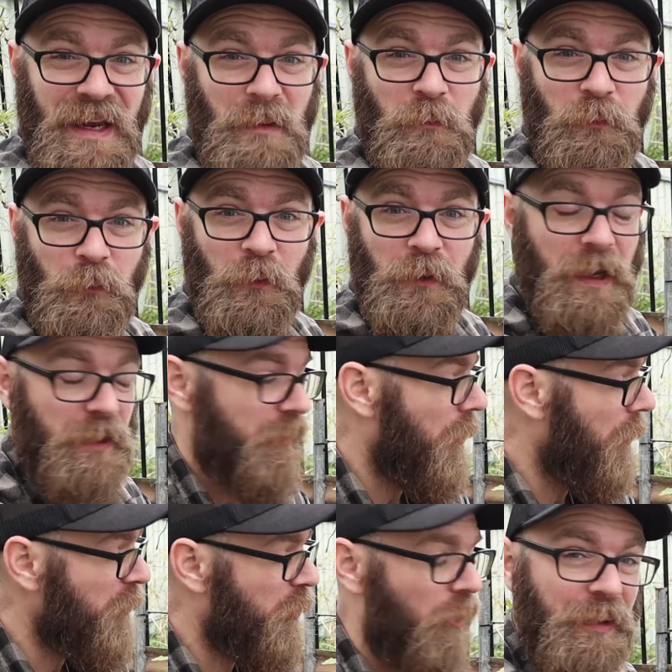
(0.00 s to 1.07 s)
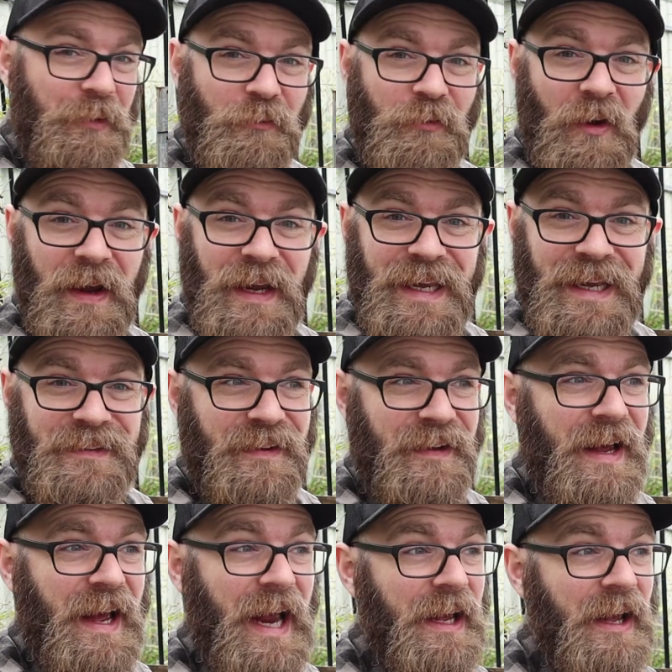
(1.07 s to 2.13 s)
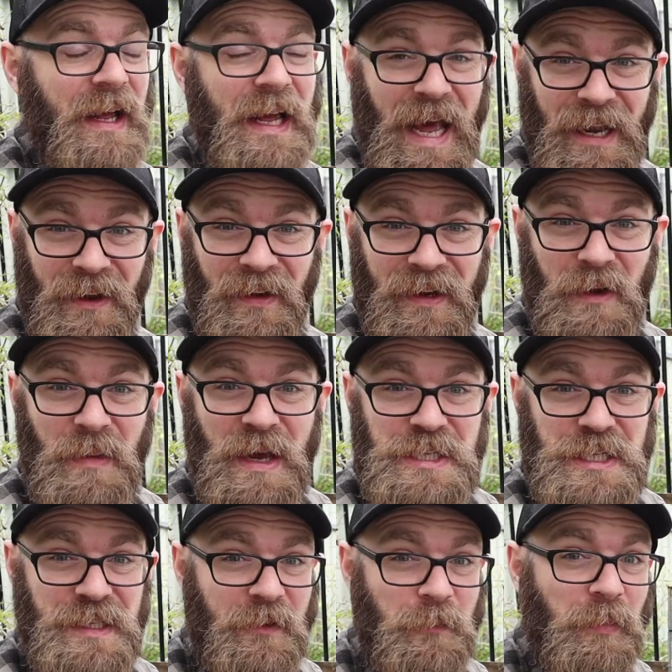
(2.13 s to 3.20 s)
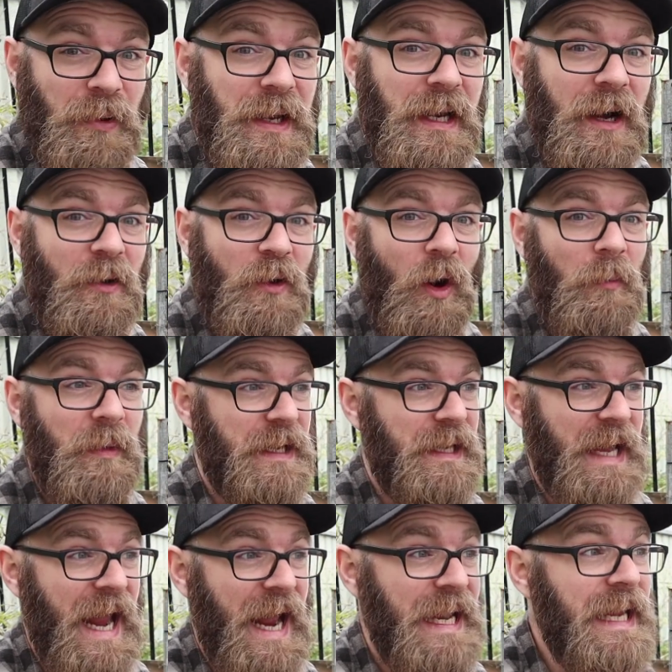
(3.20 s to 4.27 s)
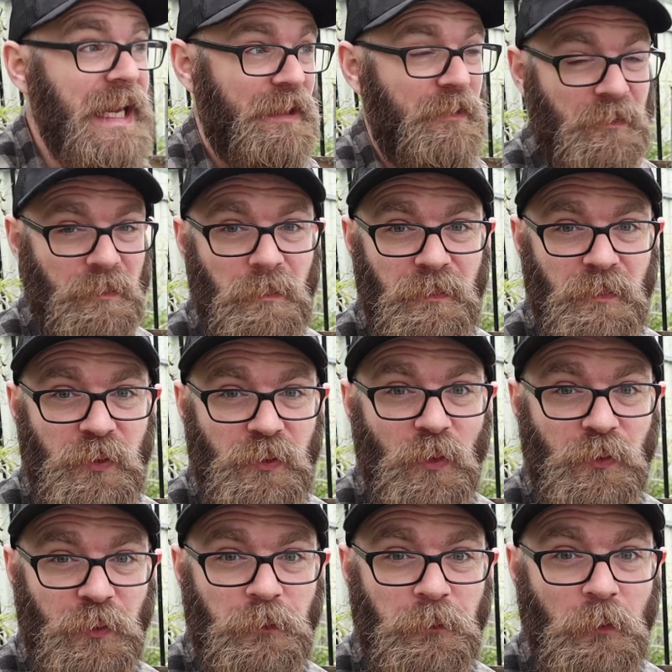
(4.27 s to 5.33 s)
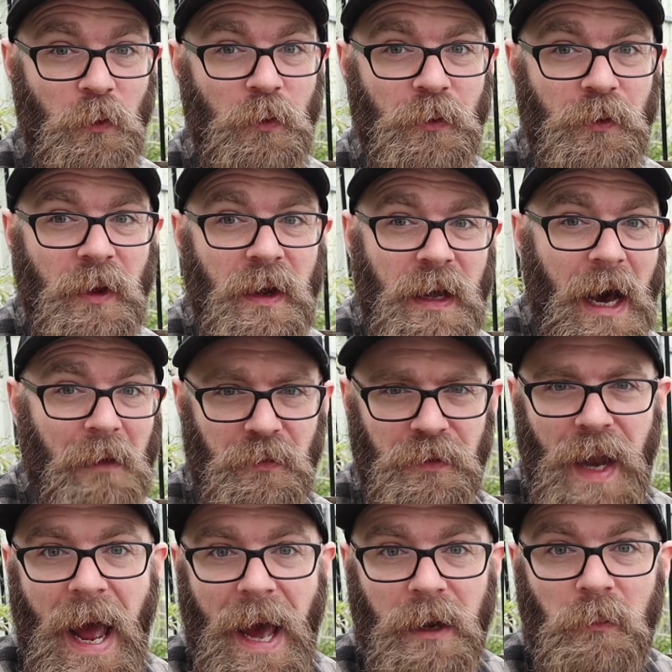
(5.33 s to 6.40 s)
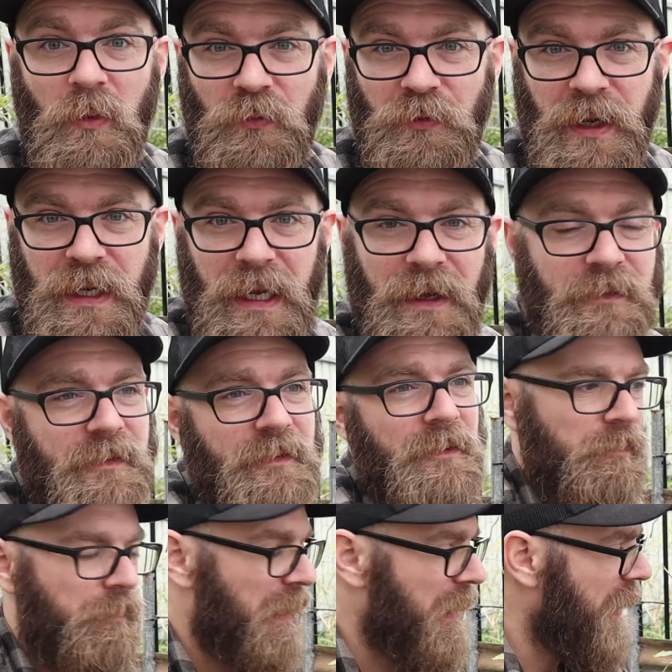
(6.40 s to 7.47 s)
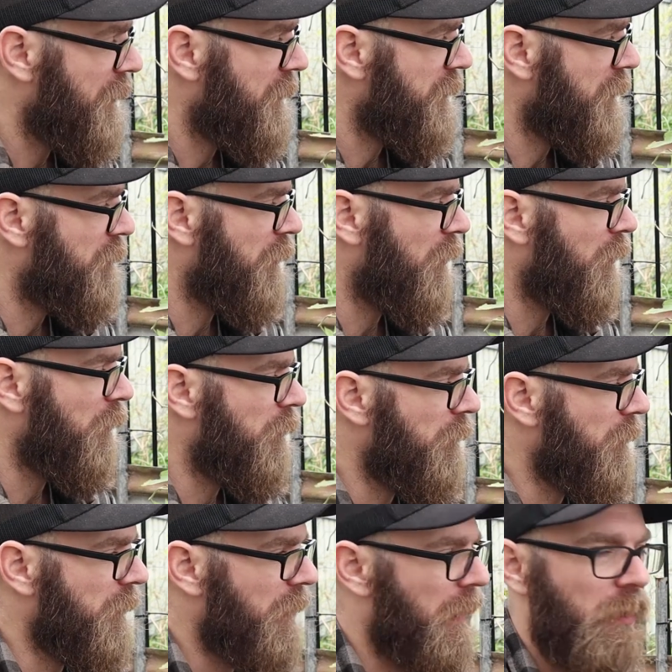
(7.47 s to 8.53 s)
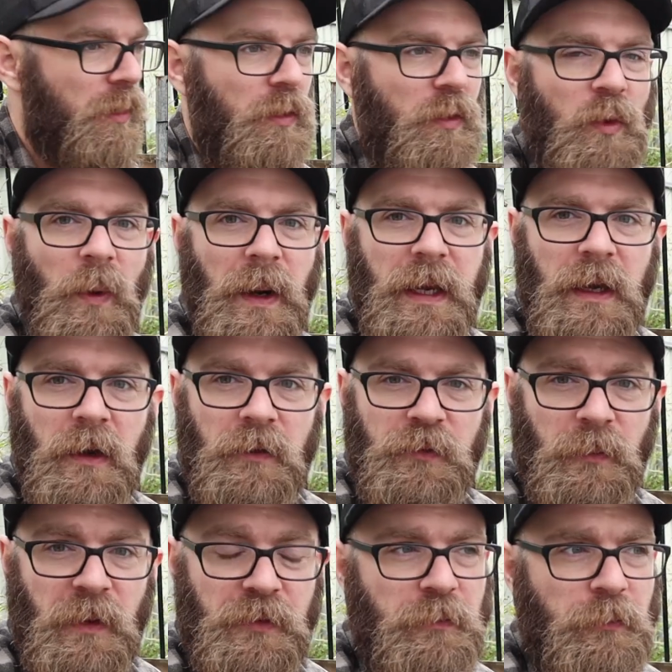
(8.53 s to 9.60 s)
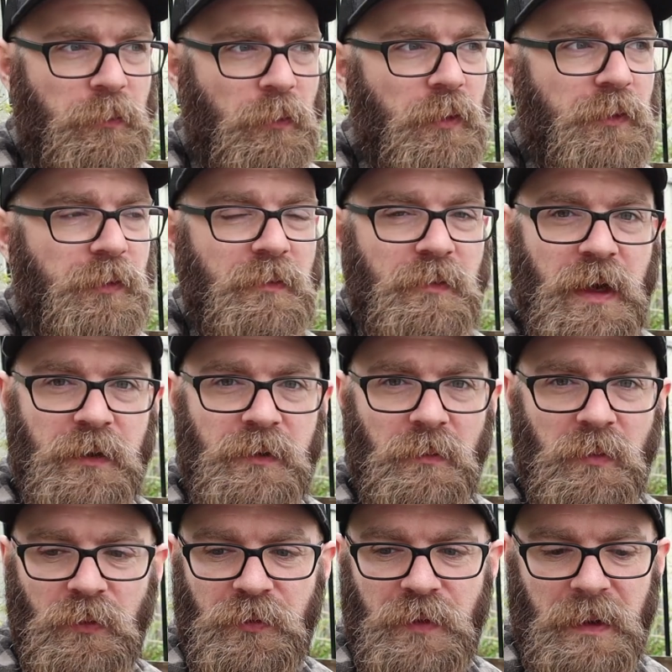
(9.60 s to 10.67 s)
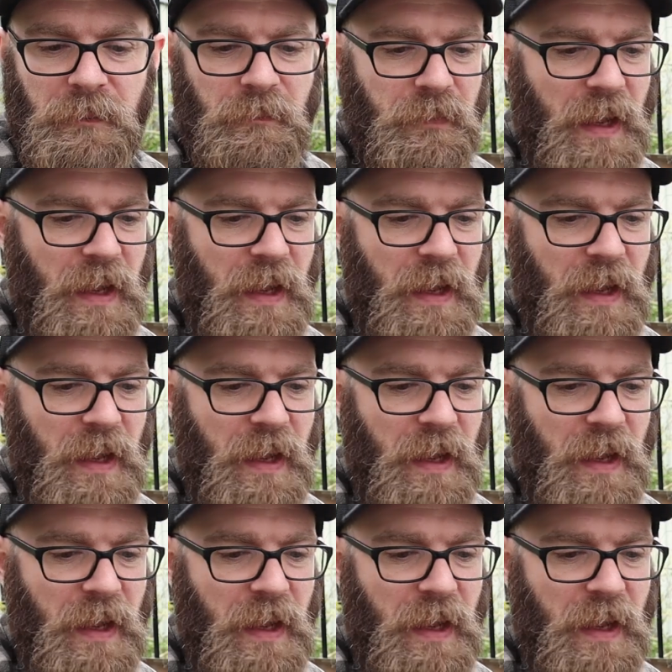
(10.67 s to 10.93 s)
same fruit as I'm growing right here today. And like I mentioned, that's pretty uncommon in any sorts of food, other than animals, I guess. Plants evolve a lot quicker, especially fruits and vegetables, than